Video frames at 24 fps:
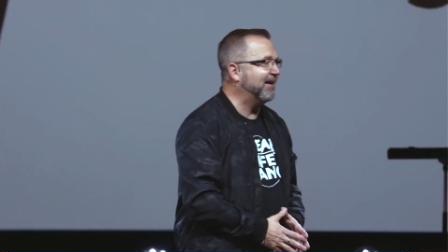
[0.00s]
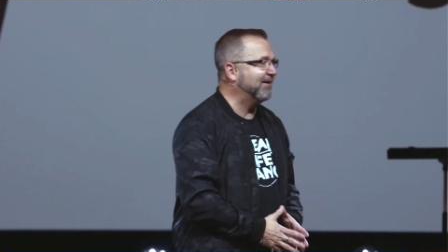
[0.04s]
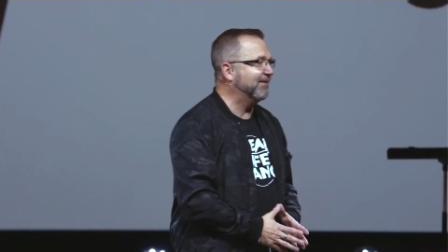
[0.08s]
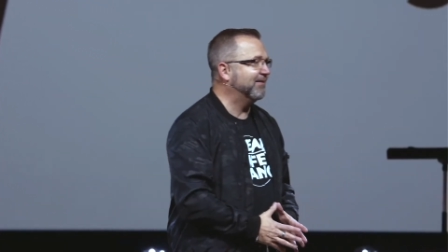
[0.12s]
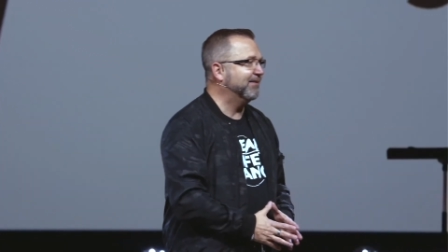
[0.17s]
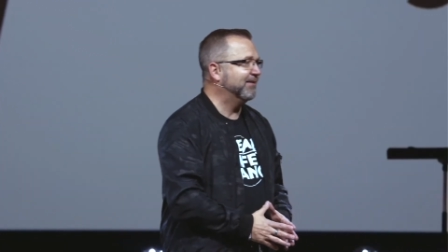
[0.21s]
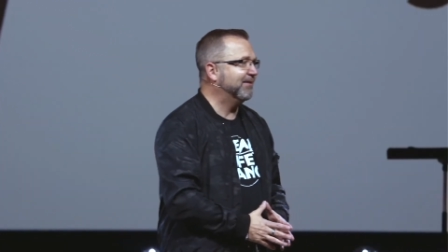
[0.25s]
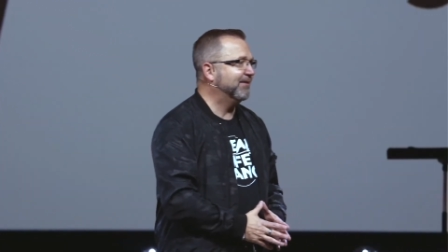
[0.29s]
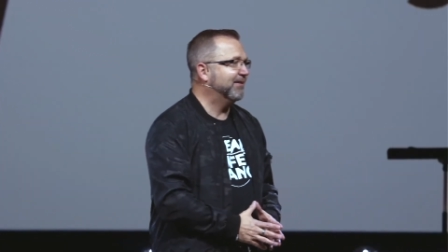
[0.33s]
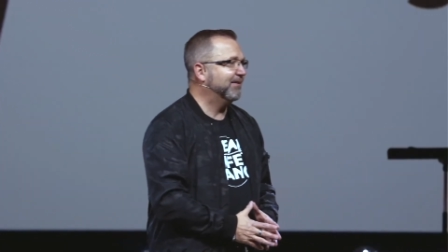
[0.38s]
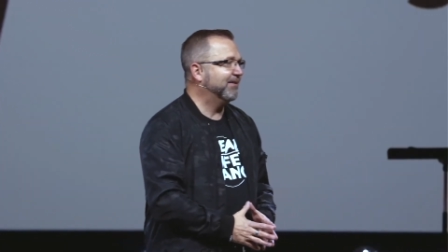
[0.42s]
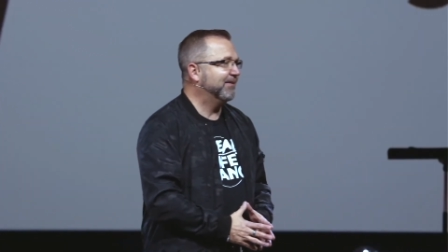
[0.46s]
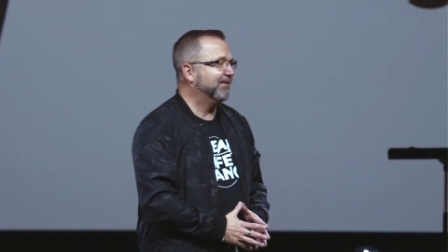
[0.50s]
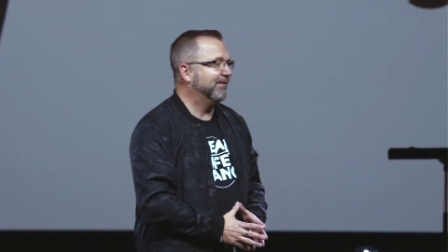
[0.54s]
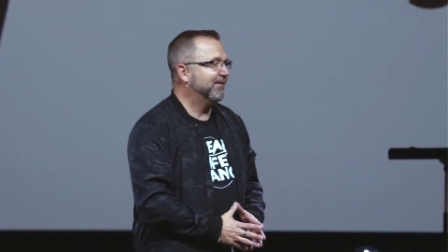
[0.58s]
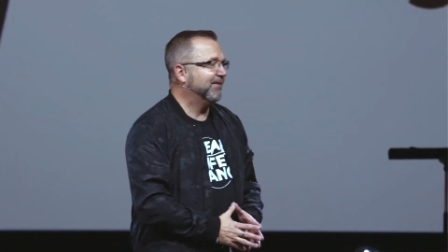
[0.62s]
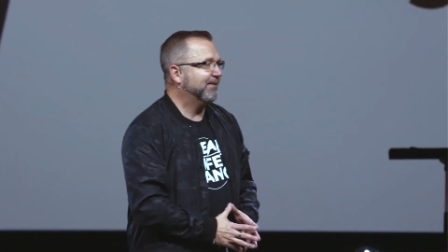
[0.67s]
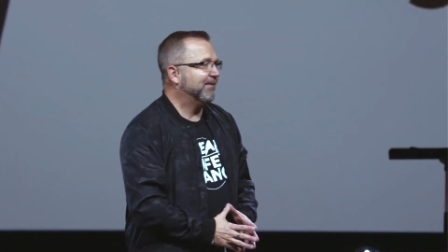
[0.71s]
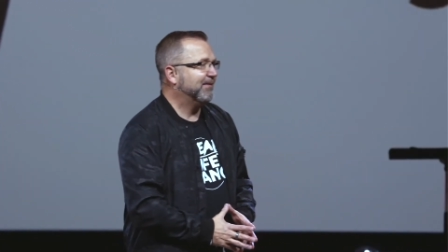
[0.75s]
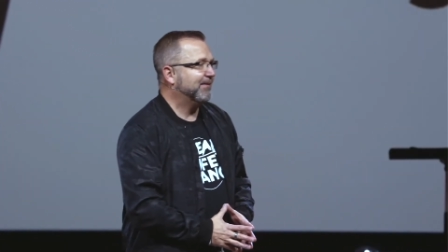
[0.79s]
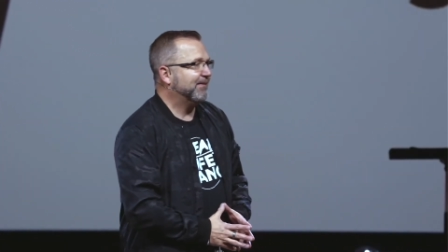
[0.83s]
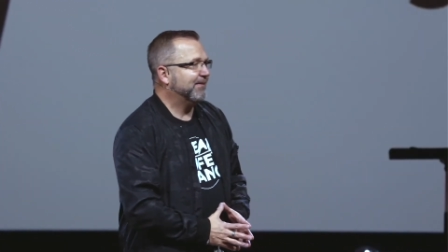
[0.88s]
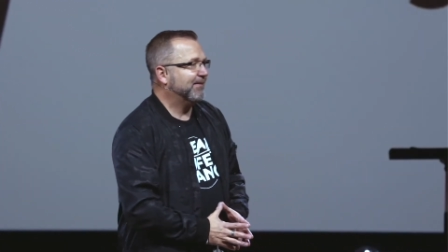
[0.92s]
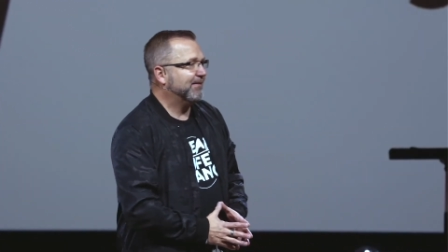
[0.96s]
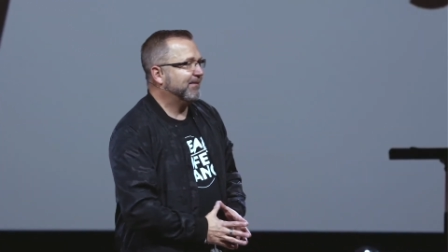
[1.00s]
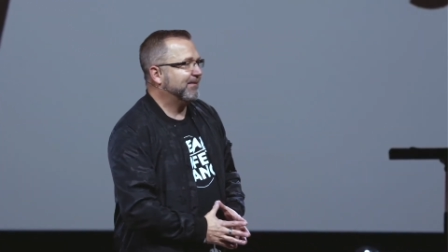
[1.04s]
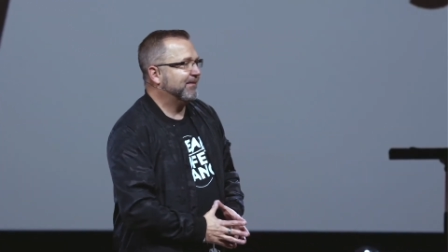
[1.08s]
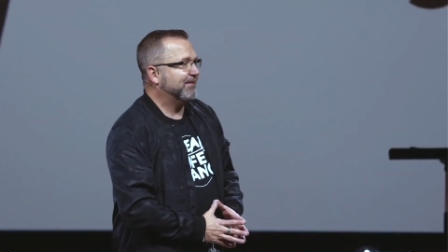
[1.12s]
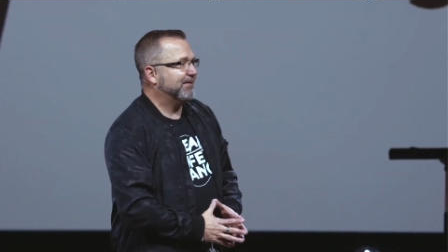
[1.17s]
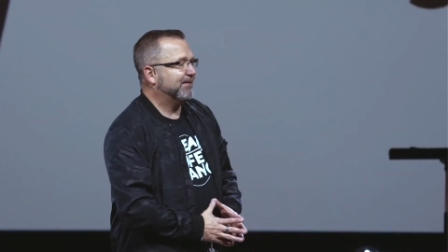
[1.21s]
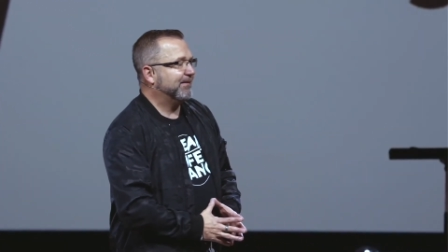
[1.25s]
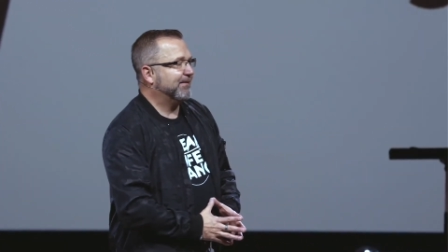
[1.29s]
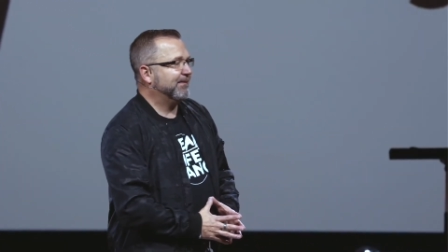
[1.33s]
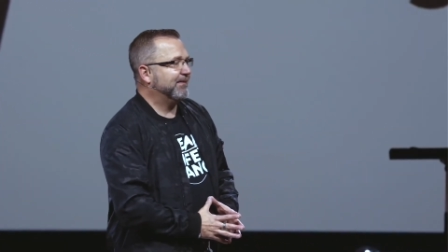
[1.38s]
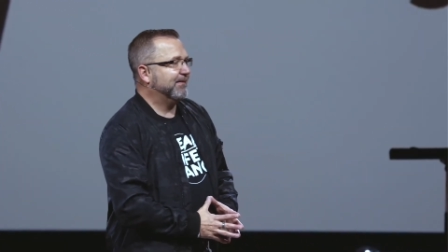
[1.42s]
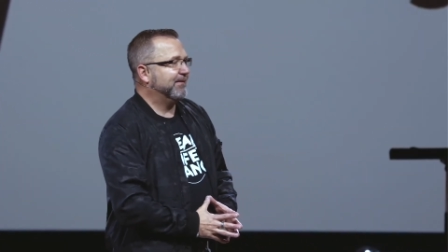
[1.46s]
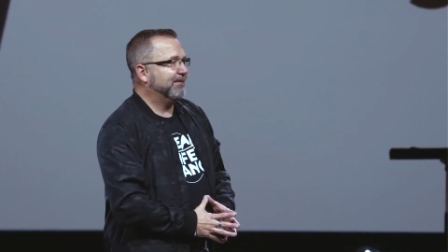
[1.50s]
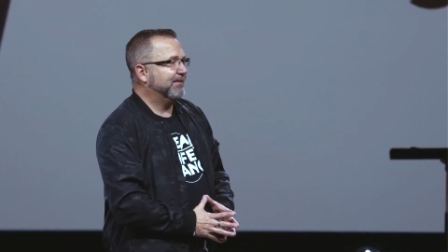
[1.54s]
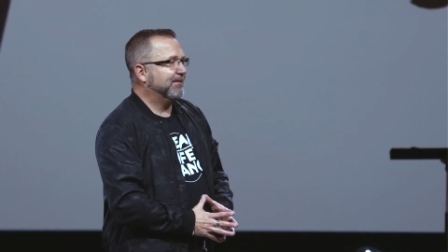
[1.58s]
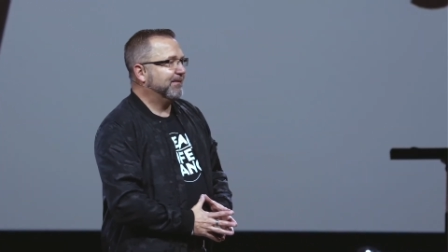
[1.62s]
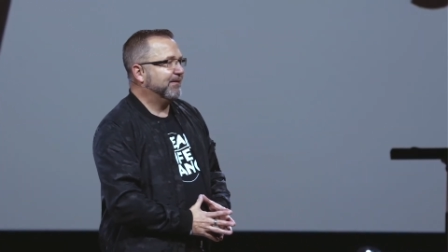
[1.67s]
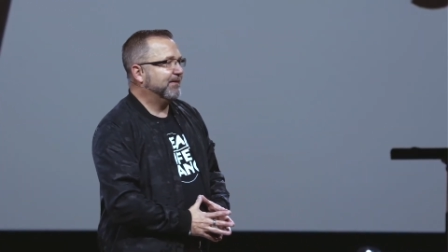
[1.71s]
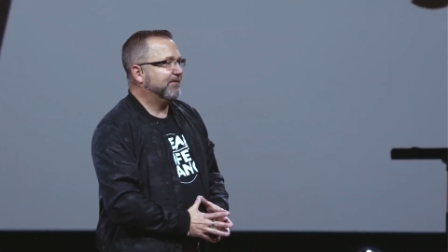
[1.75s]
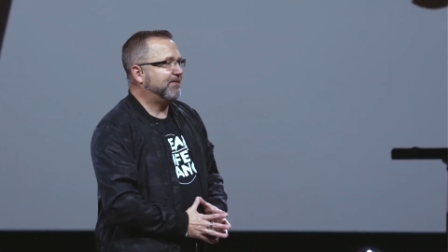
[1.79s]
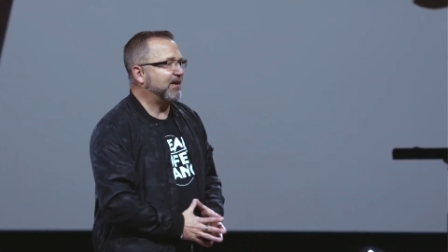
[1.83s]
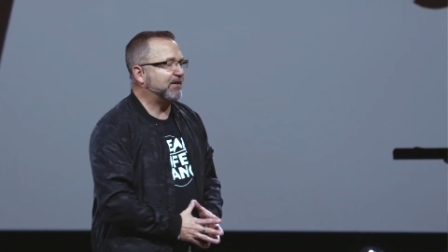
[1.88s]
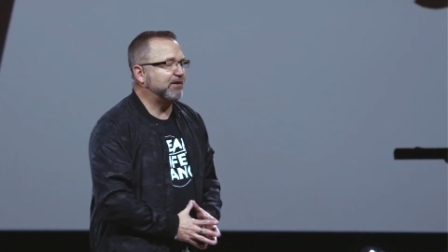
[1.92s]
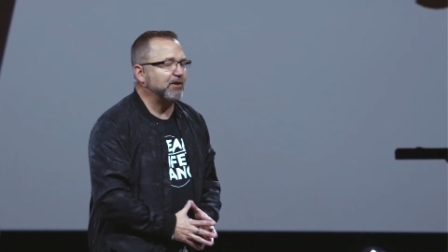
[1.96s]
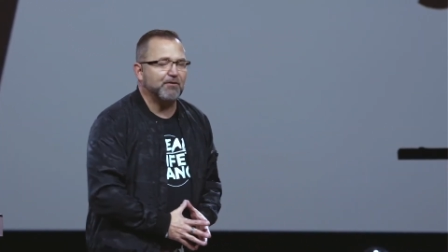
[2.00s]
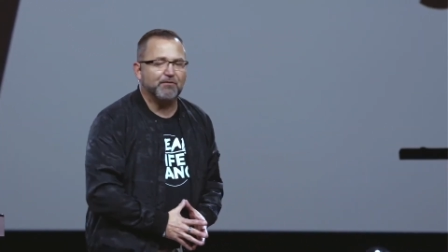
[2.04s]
In fact,